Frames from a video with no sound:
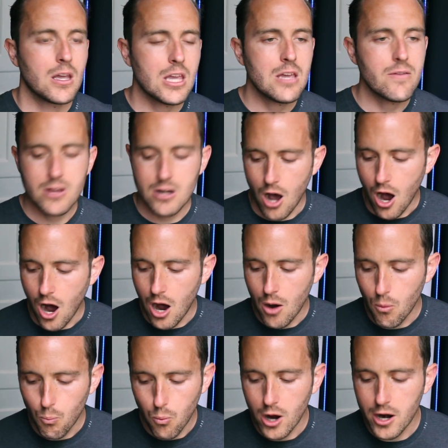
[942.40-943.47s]
even
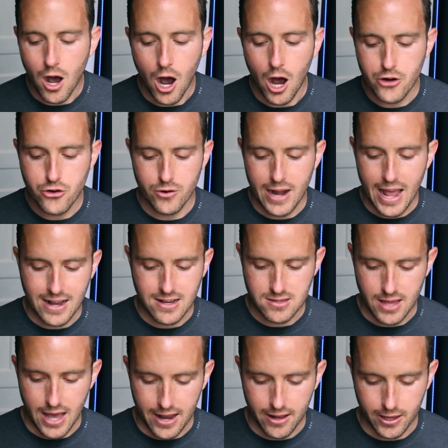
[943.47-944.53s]
100x
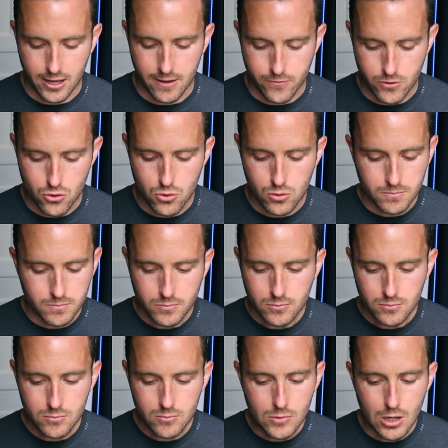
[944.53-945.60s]
that. Like if you
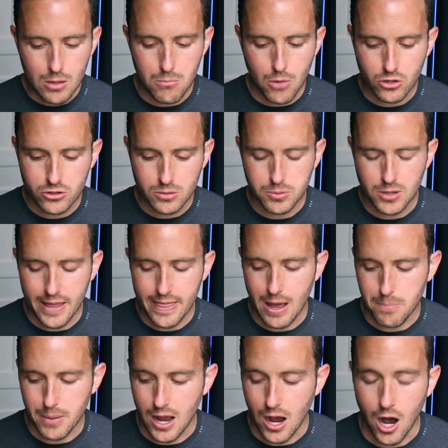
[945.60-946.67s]
multiply
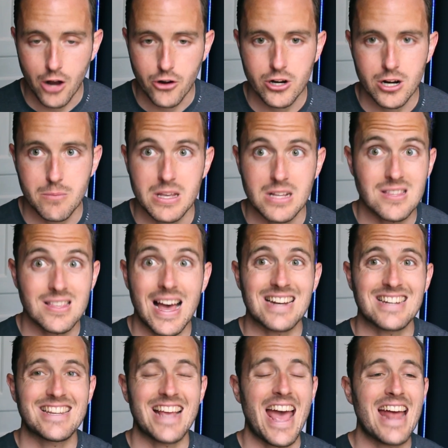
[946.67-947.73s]
that by 100, it means
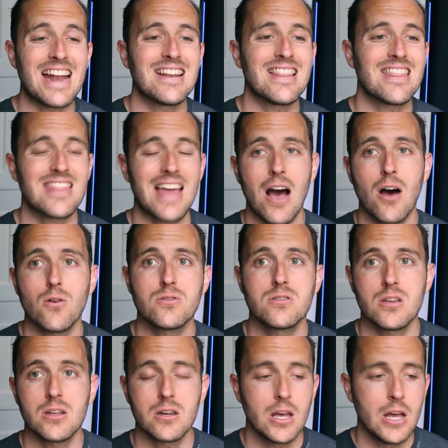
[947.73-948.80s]
that
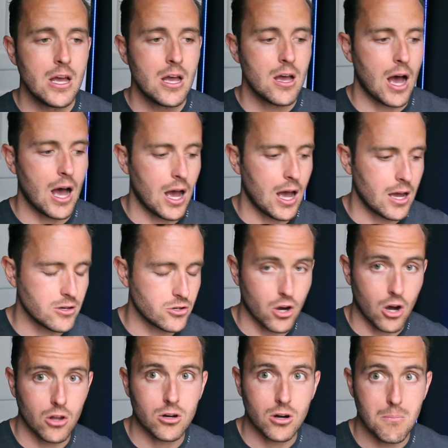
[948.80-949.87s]
$10,000 uh,
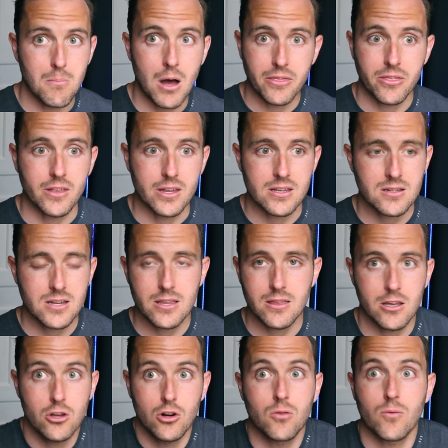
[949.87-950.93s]
a month listing
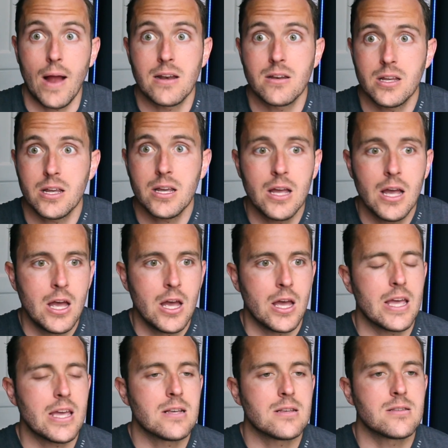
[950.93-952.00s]
that you're renting
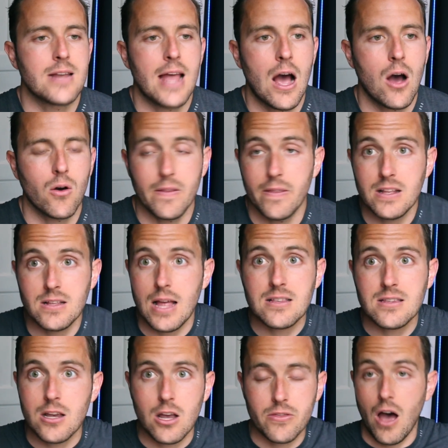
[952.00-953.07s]
is now, and that,
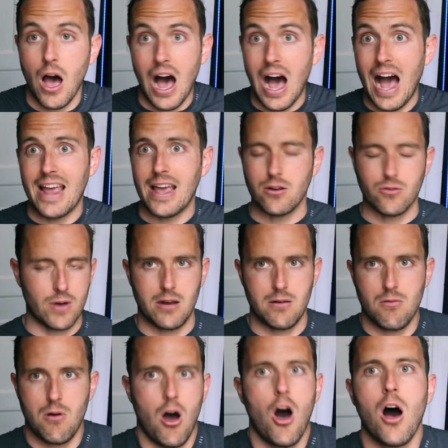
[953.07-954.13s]
that's like the high end,
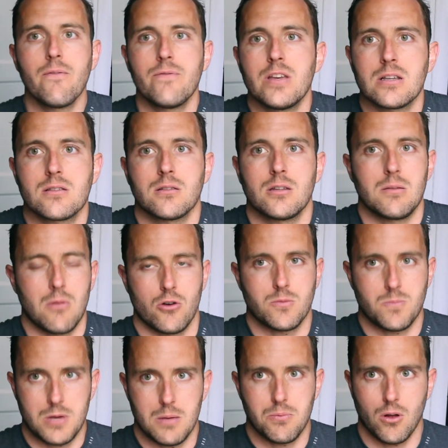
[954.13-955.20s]
right? Obviously,
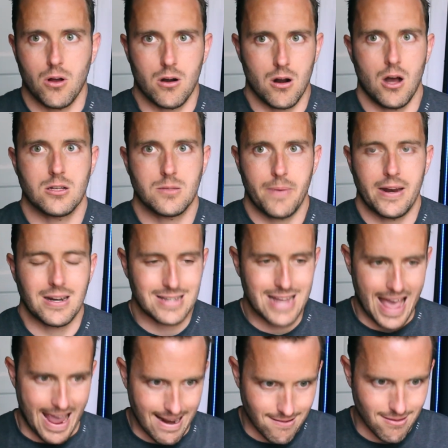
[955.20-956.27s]
most people are not spending
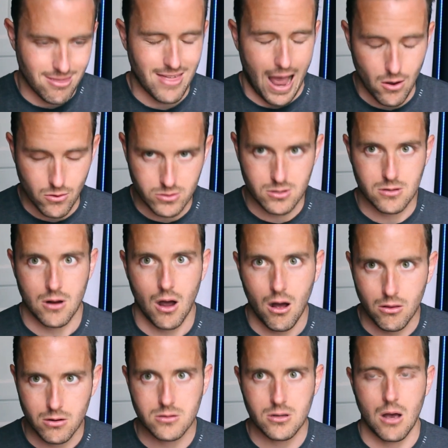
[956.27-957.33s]

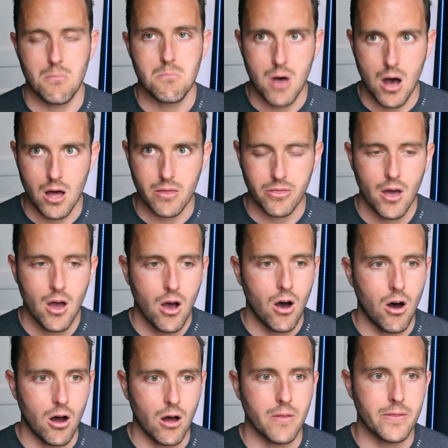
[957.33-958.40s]
$10,000 a month
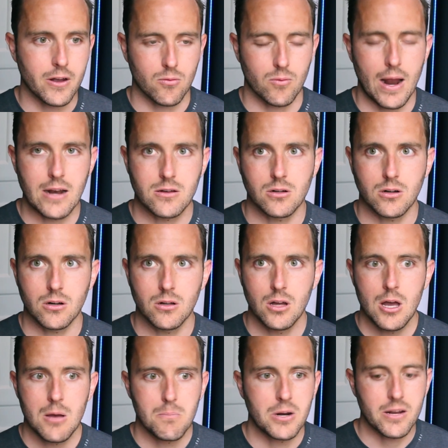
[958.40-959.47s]
on their rental.
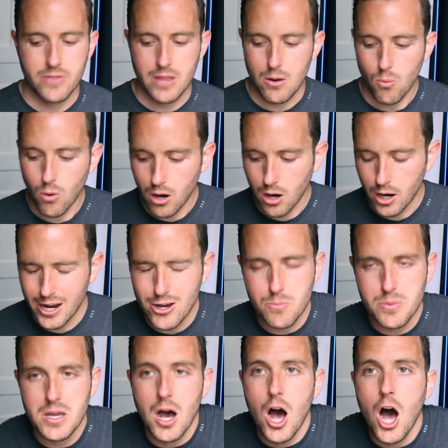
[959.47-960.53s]
But if they were, it would be a